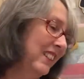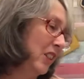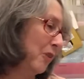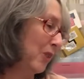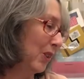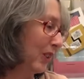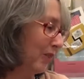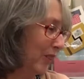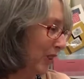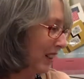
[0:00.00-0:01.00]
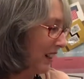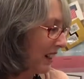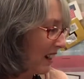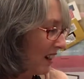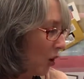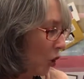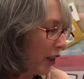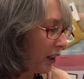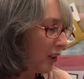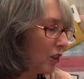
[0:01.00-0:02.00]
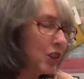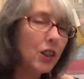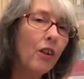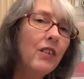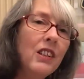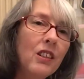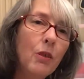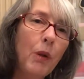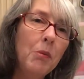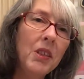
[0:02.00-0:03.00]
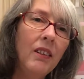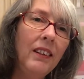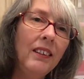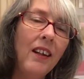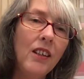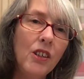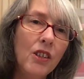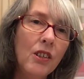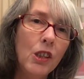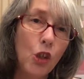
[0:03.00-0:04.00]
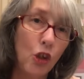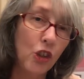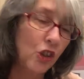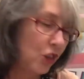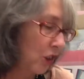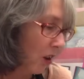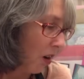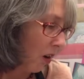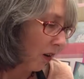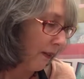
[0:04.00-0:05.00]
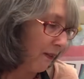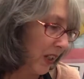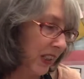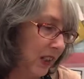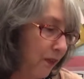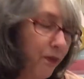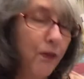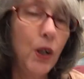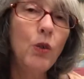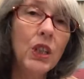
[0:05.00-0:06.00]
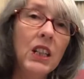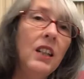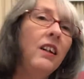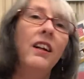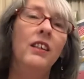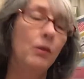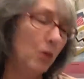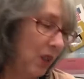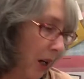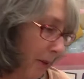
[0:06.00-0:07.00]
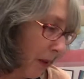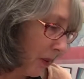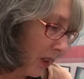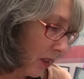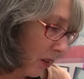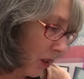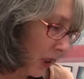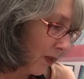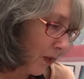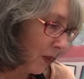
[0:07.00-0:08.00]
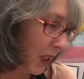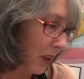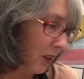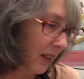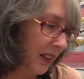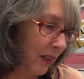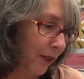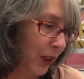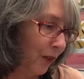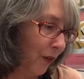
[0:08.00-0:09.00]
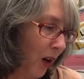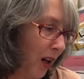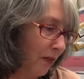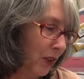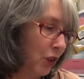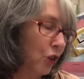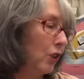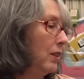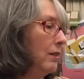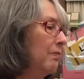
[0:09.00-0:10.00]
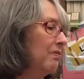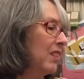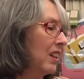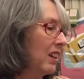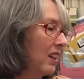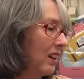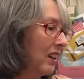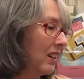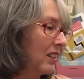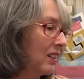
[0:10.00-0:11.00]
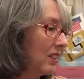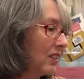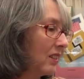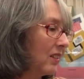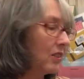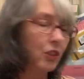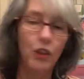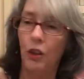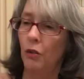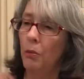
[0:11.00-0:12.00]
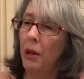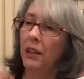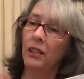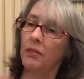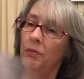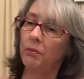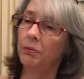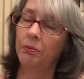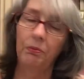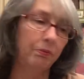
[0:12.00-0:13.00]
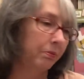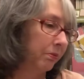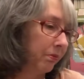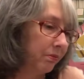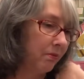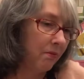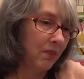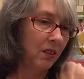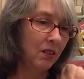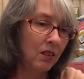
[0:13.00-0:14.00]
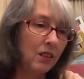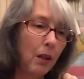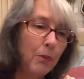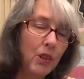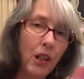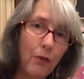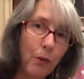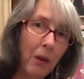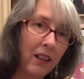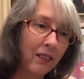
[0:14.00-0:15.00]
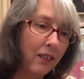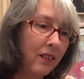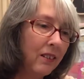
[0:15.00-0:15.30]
if you're looking for it. Or you can just go into the website and search on Festive felt and it will come up. It costs $15.75 in Australia. And I'll show you a packet. I just happen to have a packet here.